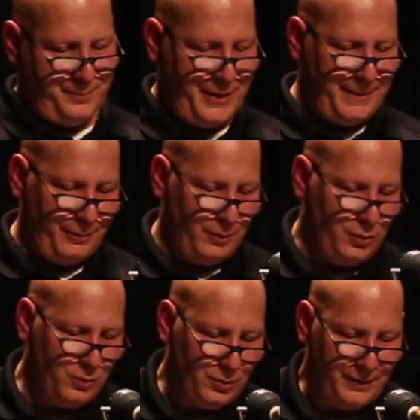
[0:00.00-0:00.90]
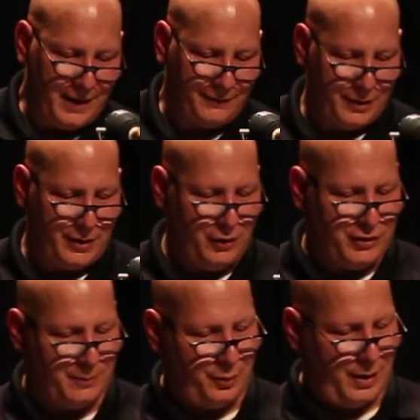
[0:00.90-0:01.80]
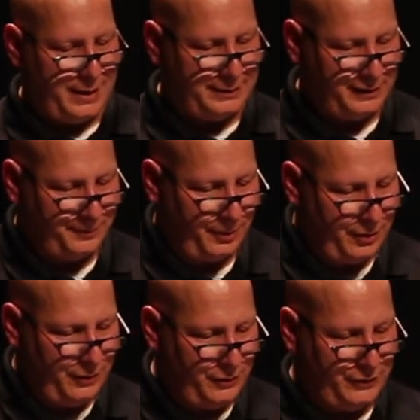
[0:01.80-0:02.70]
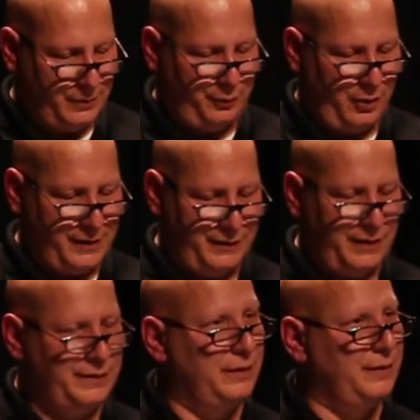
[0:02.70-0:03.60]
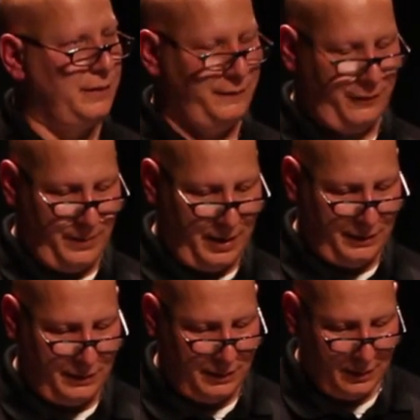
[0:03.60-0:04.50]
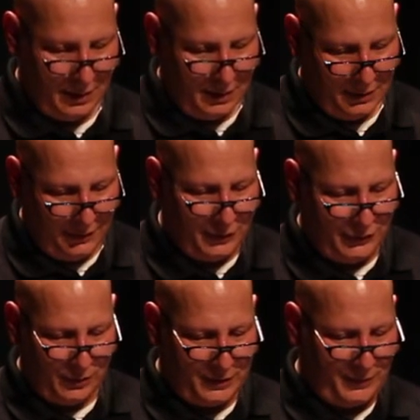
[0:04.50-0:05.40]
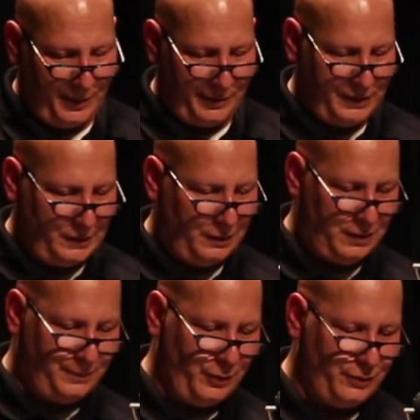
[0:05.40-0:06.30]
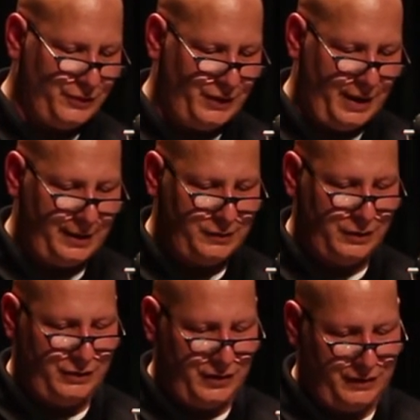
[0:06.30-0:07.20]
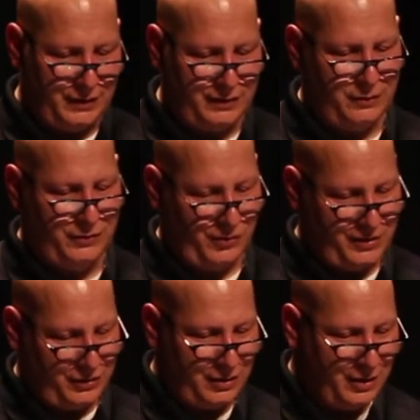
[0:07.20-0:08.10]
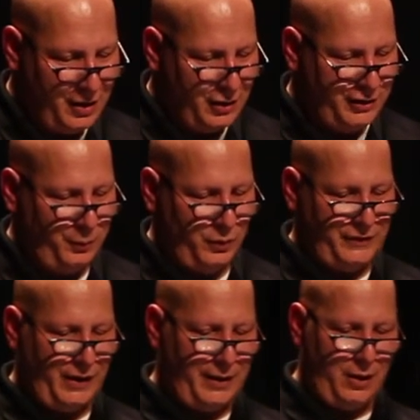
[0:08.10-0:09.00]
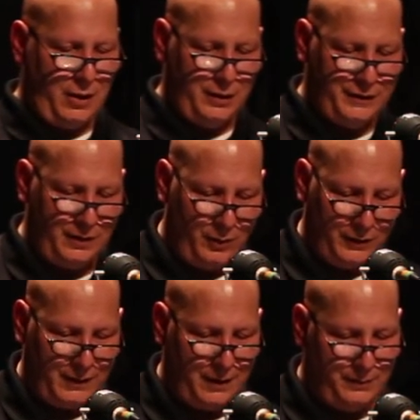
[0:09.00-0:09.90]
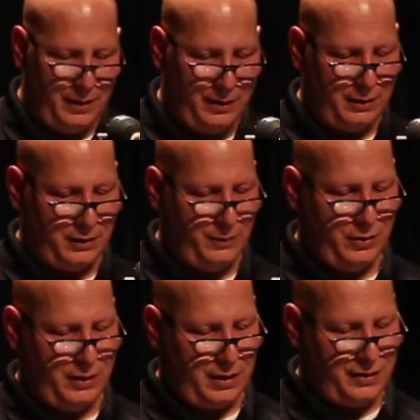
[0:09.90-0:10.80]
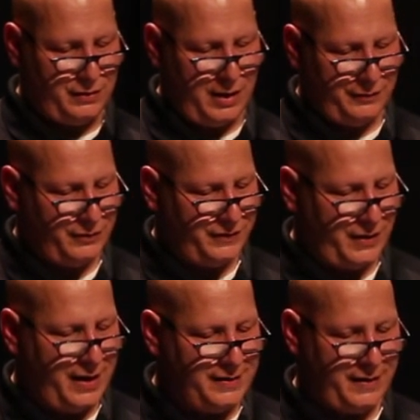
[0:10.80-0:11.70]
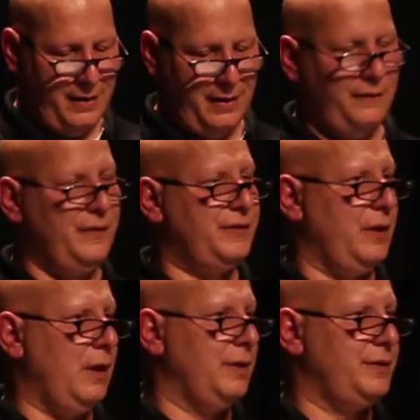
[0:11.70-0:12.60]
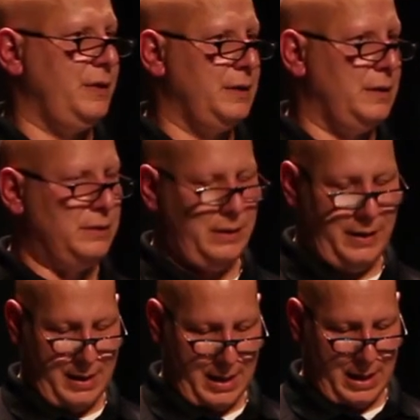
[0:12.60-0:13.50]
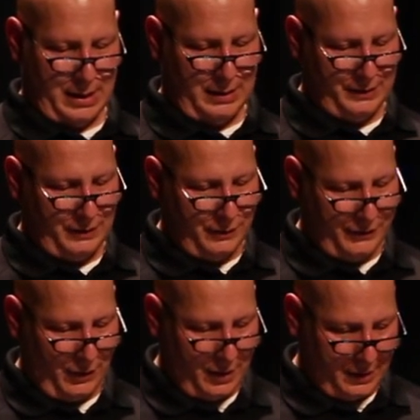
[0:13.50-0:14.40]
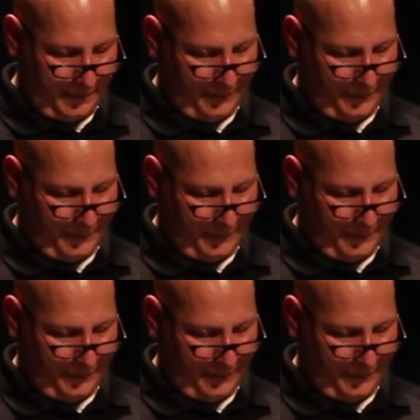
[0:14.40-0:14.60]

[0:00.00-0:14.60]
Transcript: people who will never coach a practice but are used in processing of information. Those who are experienced in computer science, logistics, nutrition, sports psychology, multimedia communication, exercise, physiology, and the list goes on.